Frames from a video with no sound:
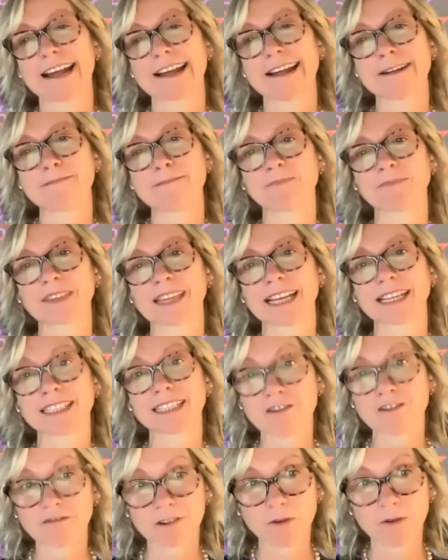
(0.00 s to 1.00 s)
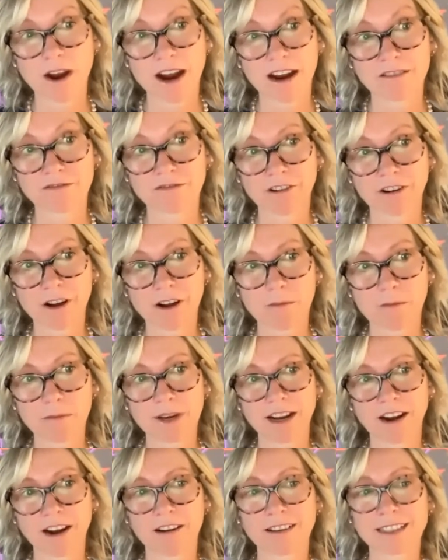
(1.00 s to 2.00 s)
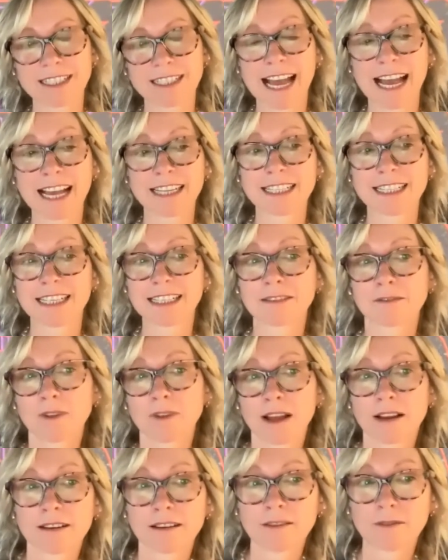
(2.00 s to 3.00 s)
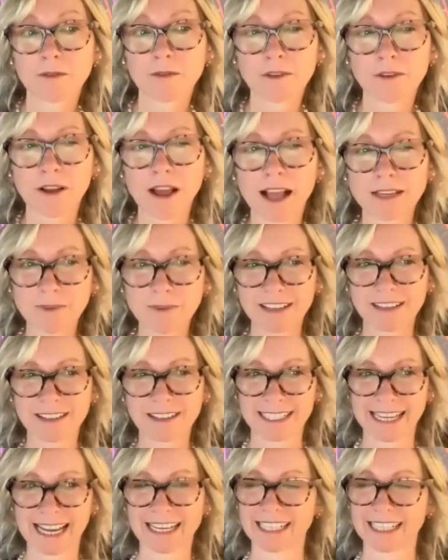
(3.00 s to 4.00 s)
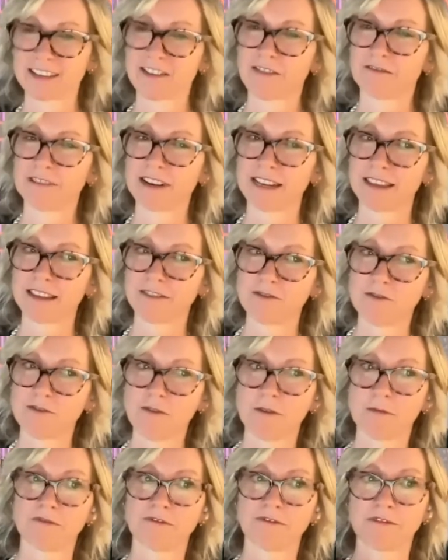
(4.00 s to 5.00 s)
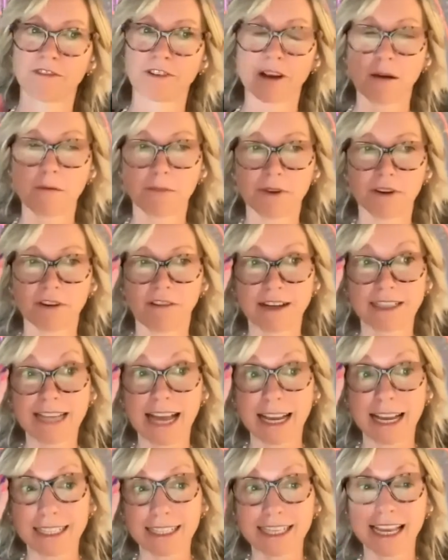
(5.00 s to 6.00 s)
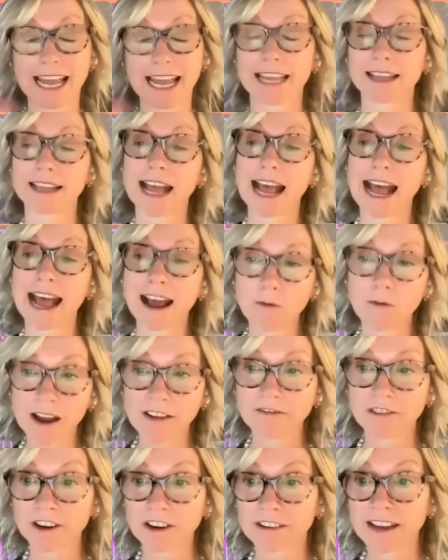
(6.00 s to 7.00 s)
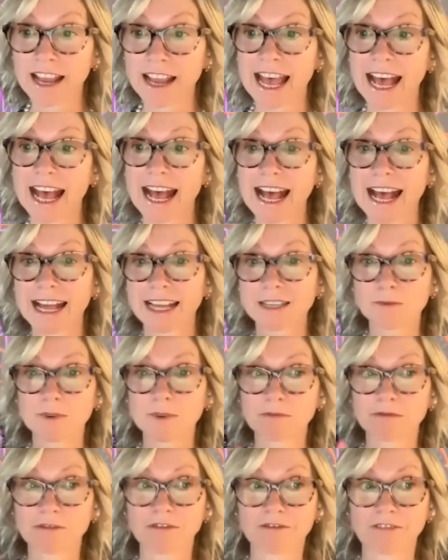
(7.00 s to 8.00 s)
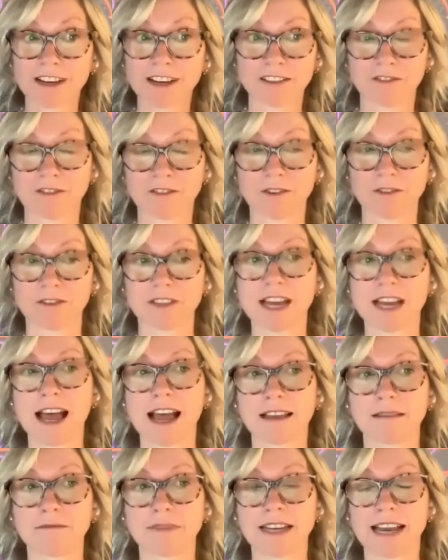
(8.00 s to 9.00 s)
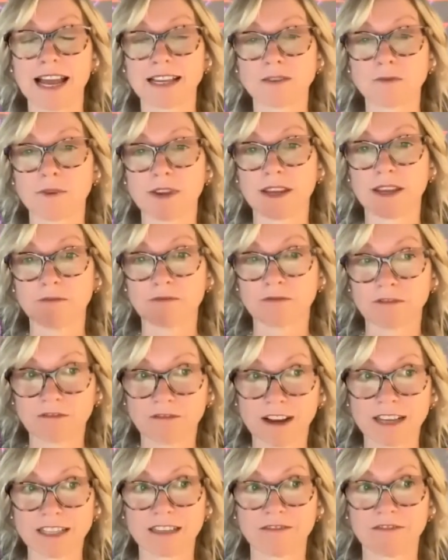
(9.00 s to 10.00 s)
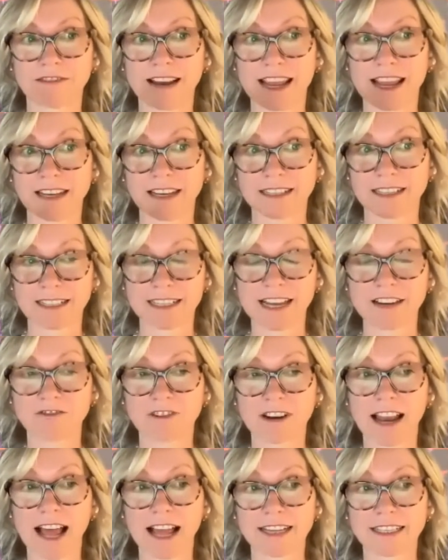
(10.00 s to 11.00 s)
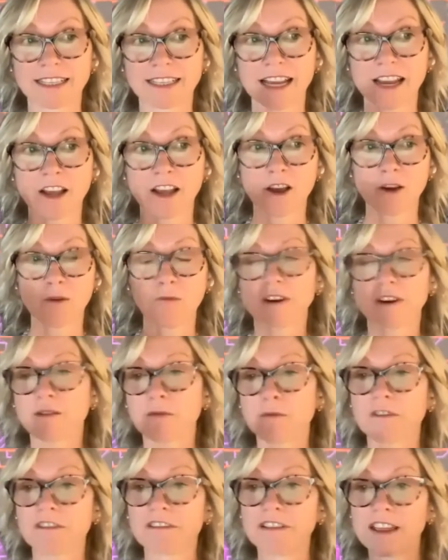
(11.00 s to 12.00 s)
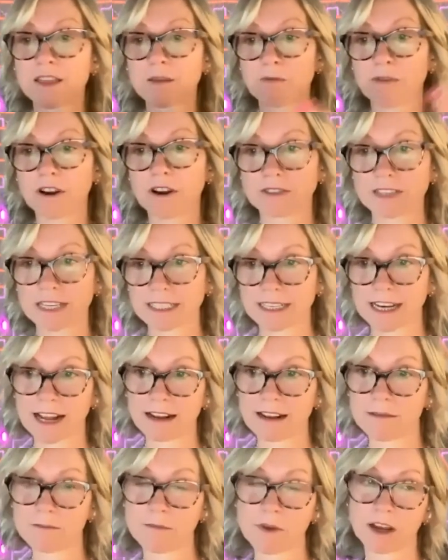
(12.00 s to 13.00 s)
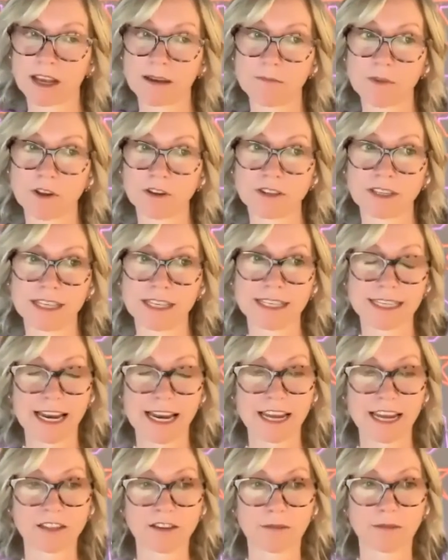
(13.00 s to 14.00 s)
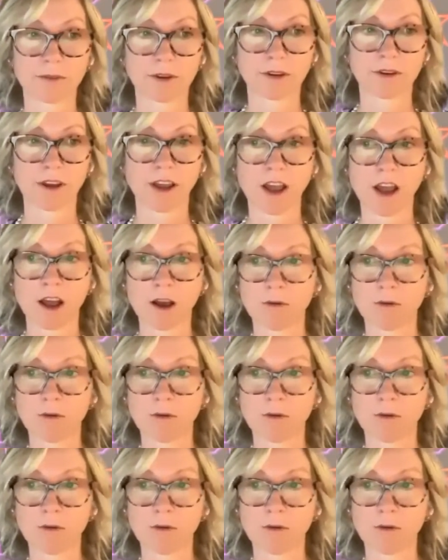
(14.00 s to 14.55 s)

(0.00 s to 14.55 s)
Um, it's not required for a company our size, and, and as we understand, it's not really the norm for a company our size. However, as we progress through time and as we progressively decentralize, we're, we're in the process, and I'll come, come on to this later, but